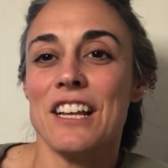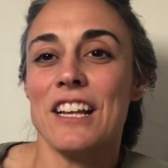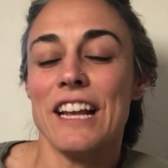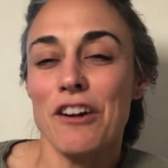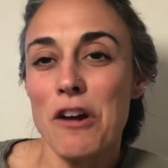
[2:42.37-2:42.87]

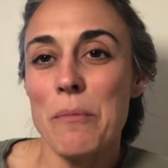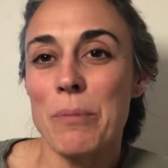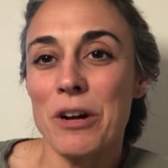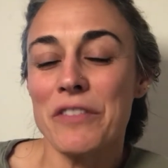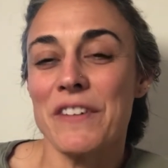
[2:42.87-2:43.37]
here at
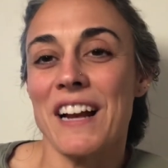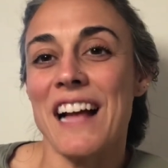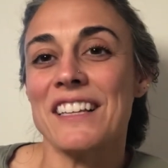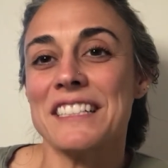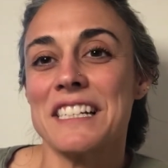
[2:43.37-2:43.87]
BirthFit, I
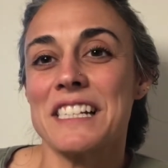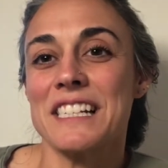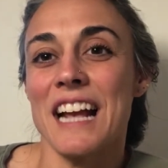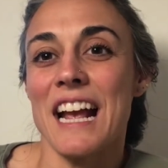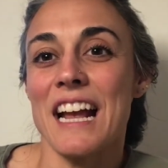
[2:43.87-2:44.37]
like to
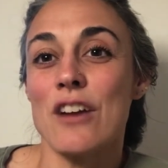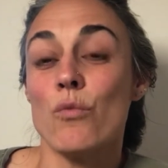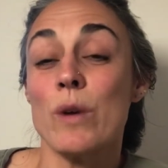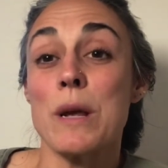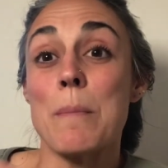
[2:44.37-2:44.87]
say
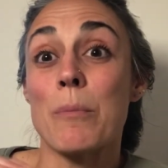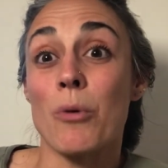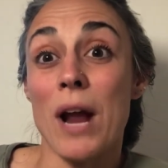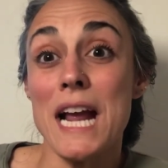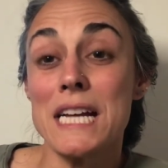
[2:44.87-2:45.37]
we
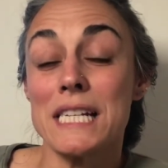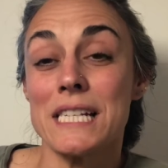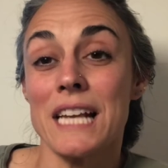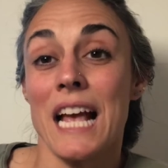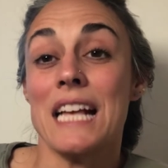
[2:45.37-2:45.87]

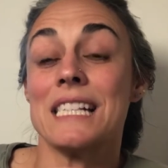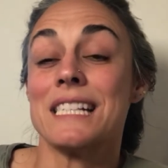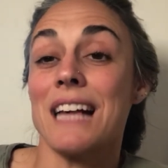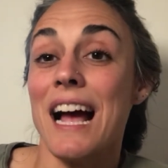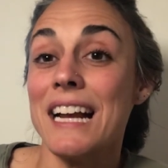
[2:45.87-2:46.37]
embrace
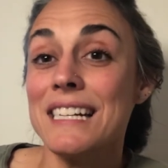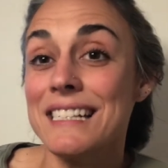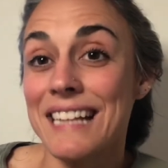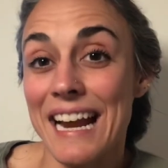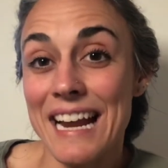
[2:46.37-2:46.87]

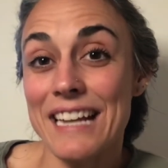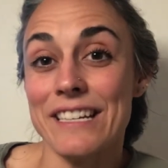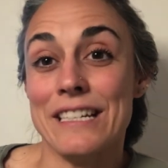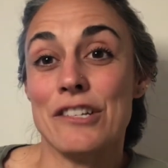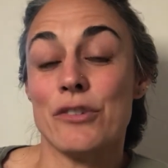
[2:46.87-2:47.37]
science and
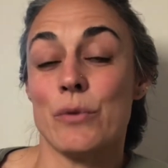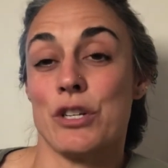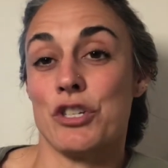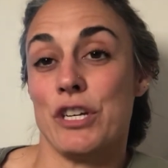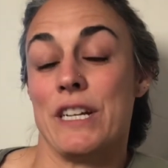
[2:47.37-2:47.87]

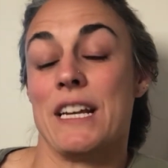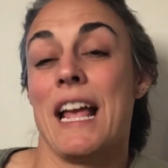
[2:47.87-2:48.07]
intuition.